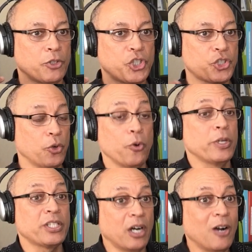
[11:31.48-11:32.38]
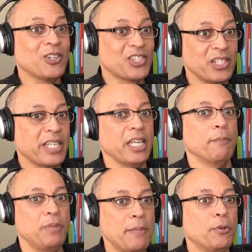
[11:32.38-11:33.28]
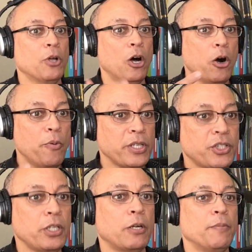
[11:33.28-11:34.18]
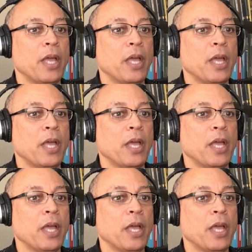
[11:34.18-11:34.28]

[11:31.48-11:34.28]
Stories are sticky, and people always,